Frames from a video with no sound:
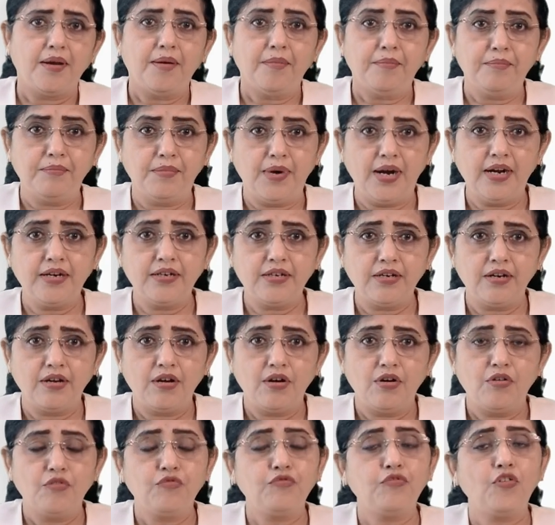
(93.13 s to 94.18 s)
But
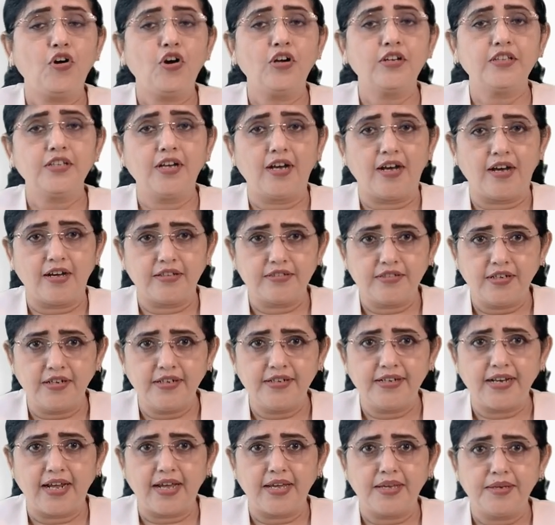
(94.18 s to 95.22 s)
for the
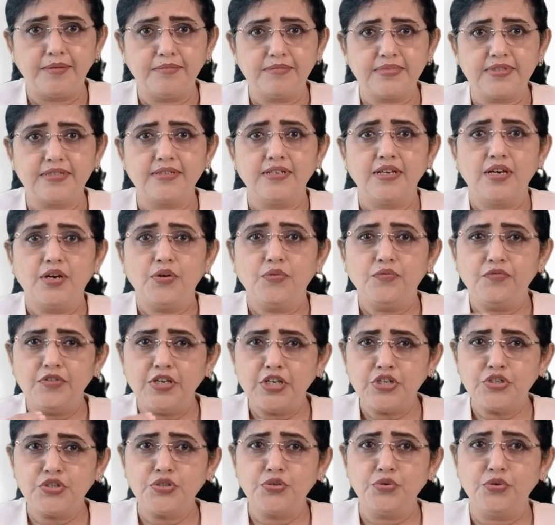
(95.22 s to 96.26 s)
other times,
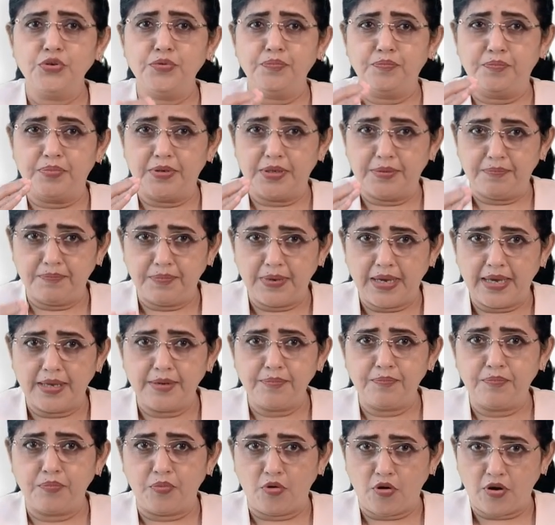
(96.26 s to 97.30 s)
we should
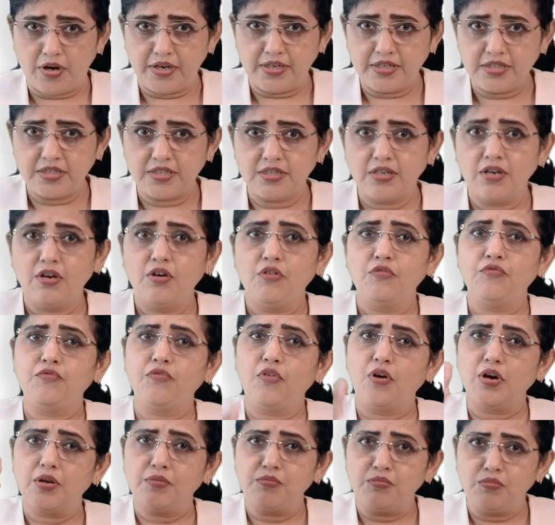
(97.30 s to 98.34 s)
prepare points
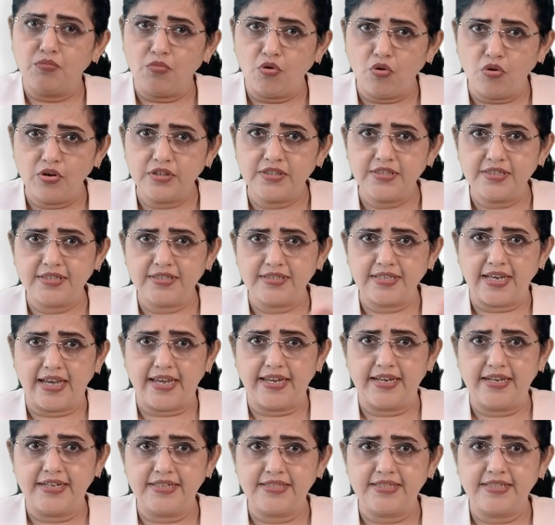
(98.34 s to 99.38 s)
for both
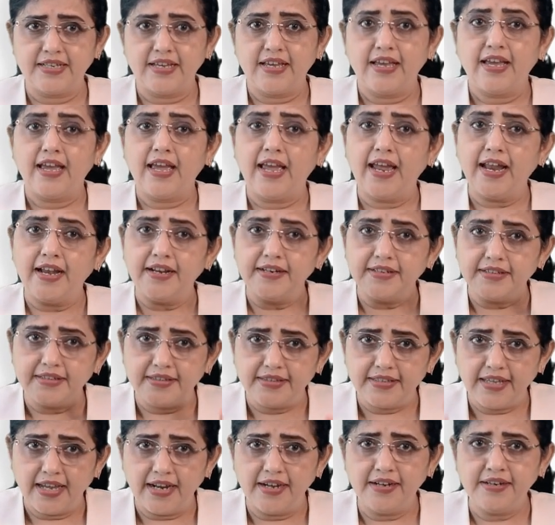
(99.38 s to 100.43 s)
sides
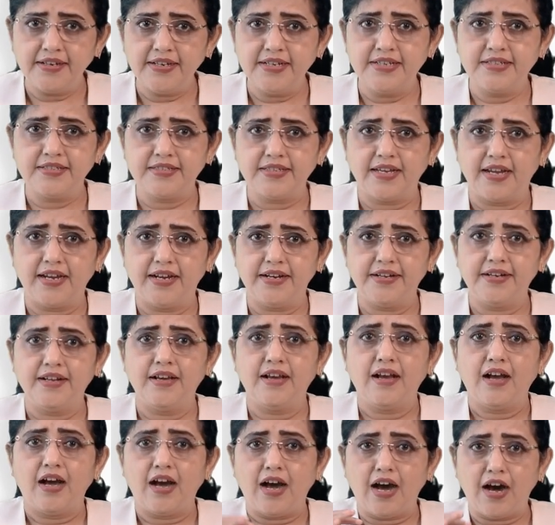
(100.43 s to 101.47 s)
and then decide
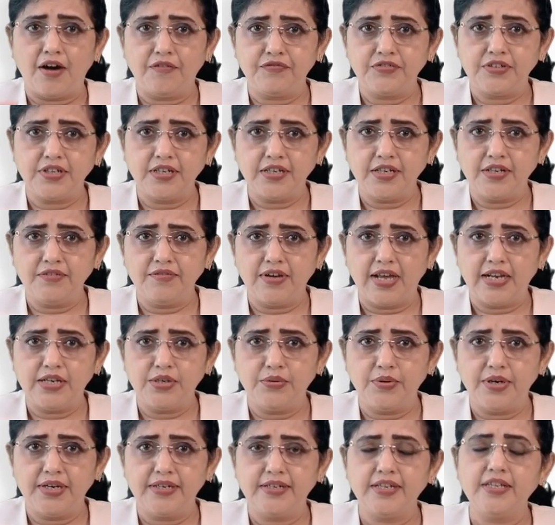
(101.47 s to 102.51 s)
after
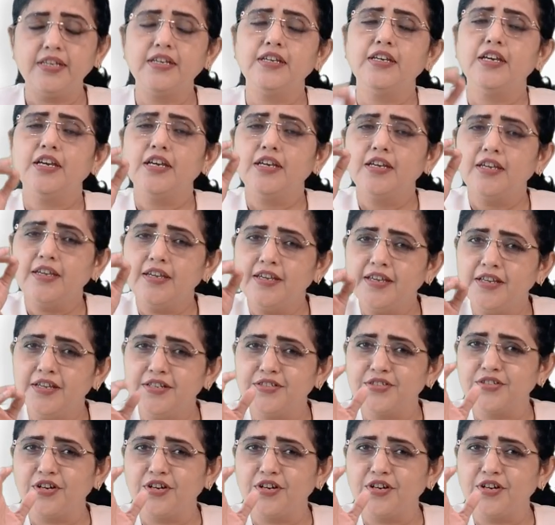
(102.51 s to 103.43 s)
evaluating each